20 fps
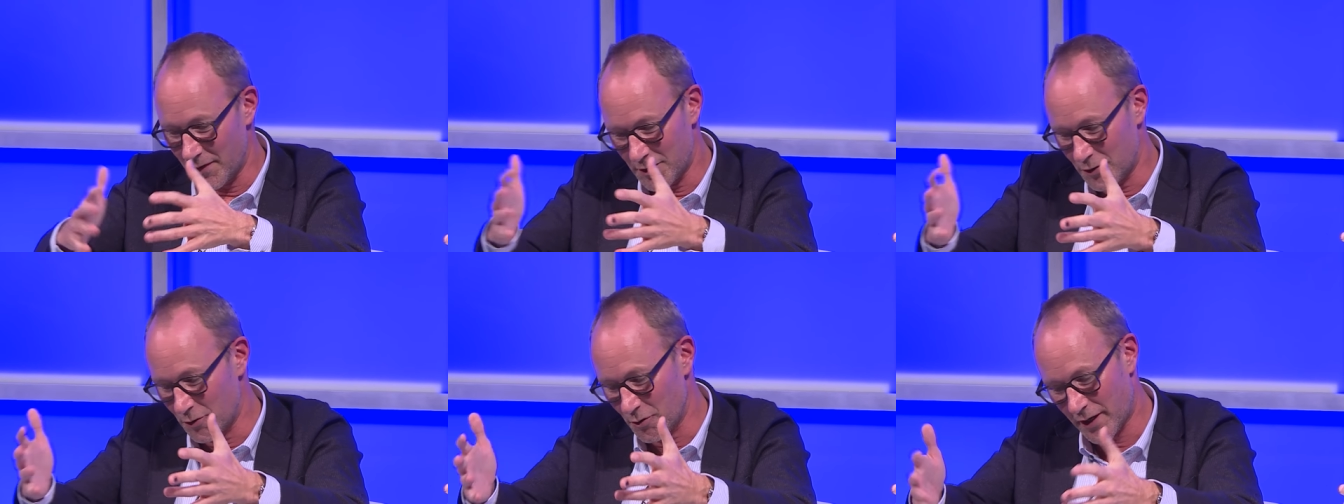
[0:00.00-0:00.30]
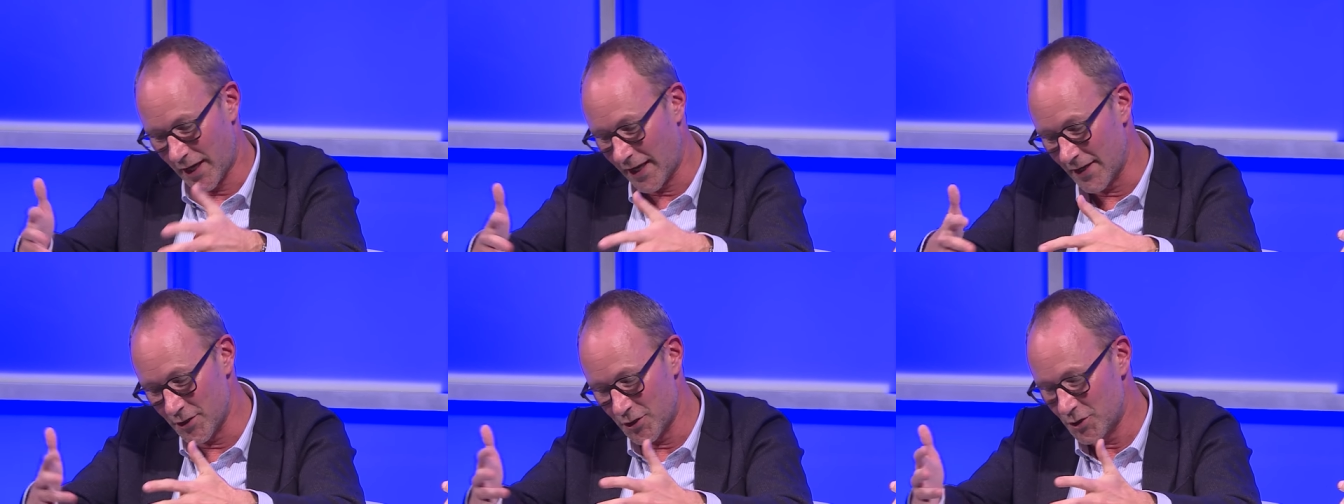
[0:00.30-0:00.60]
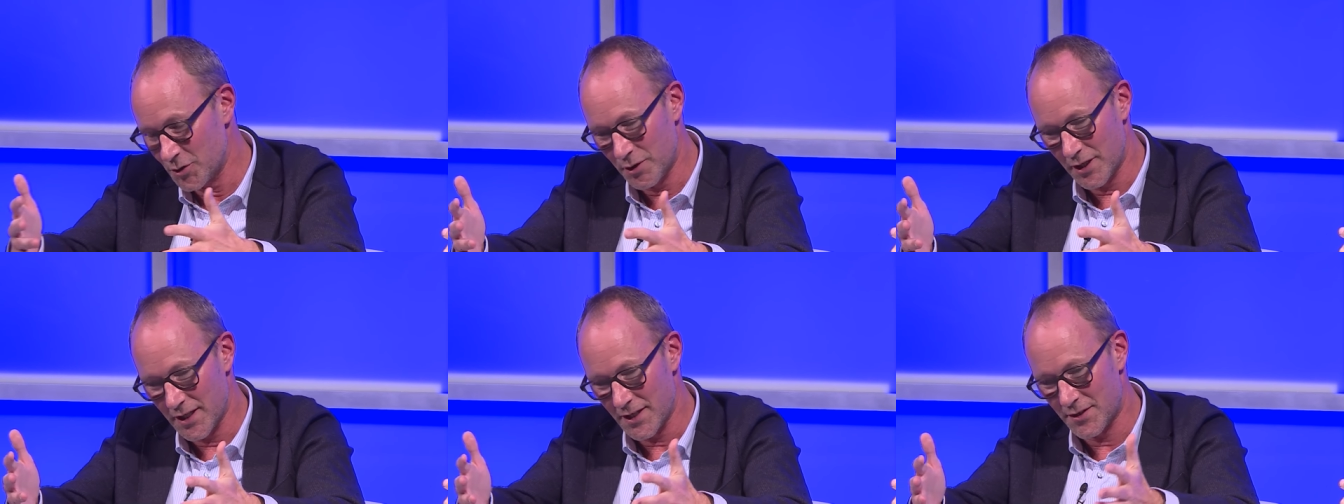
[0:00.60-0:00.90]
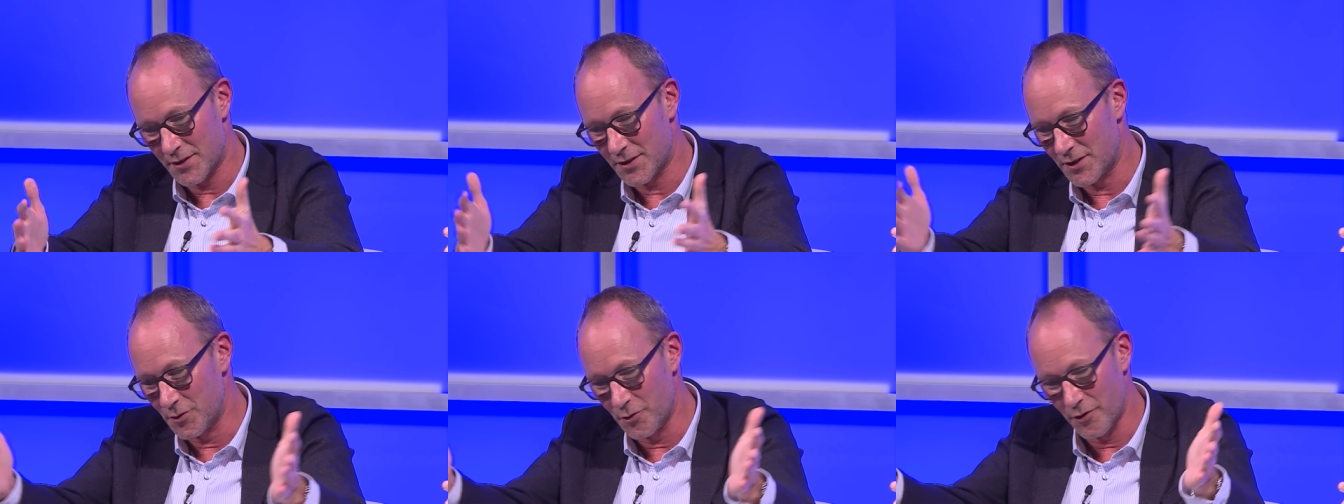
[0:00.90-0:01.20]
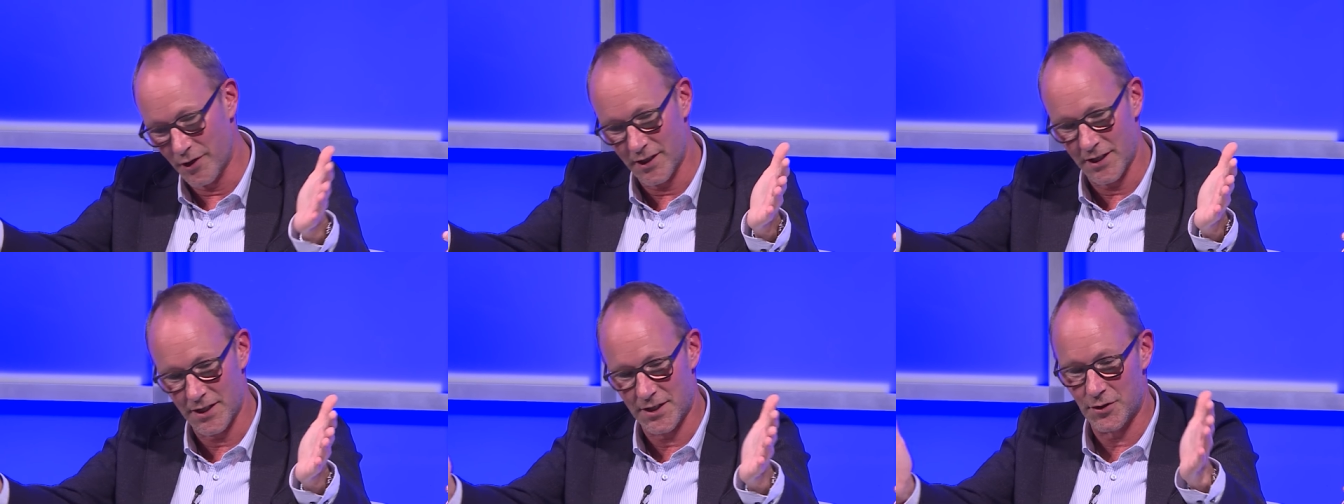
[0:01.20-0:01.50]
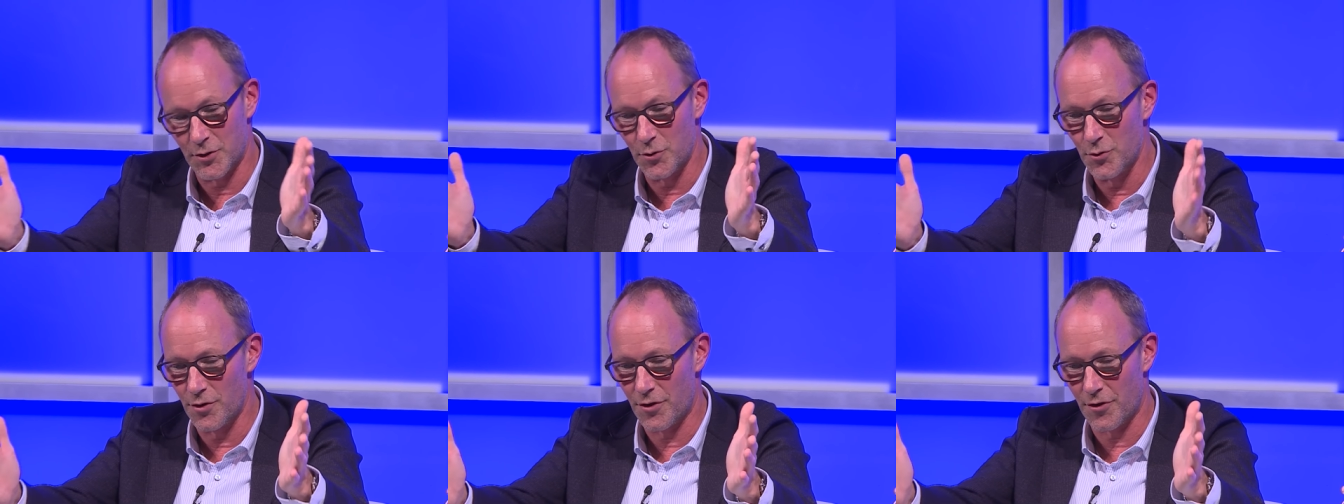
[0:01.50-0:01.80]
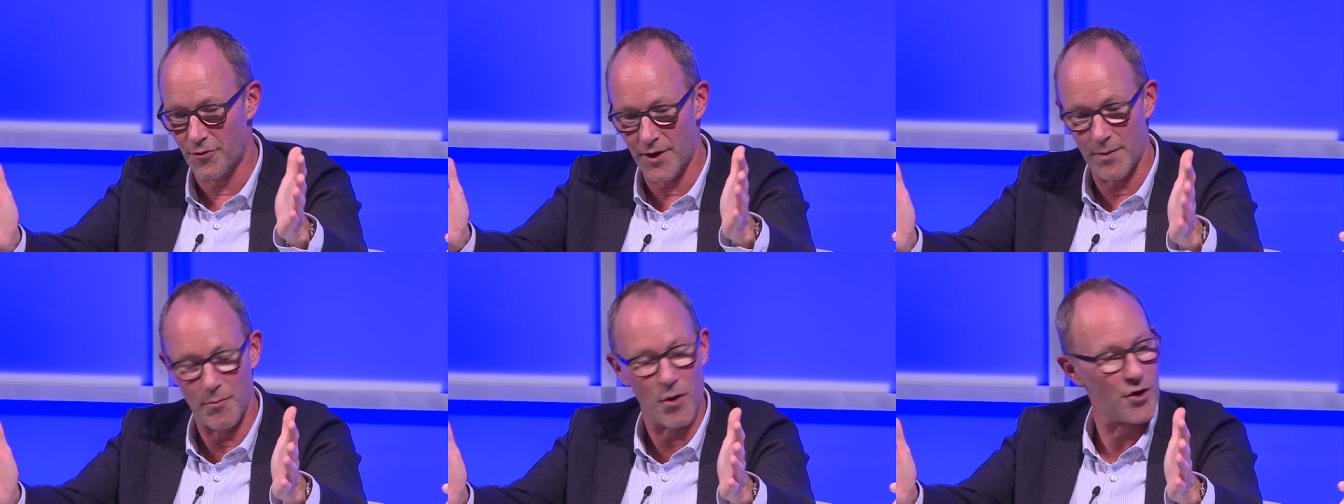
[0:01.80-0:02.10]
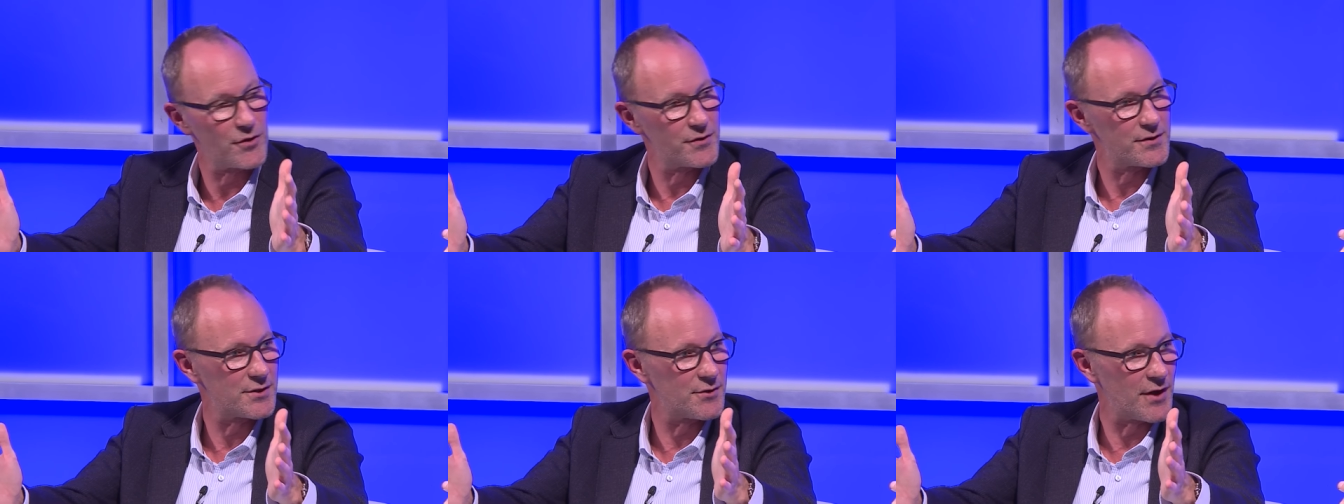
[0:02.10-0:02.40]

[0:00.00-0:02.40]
you can do this during these two three months.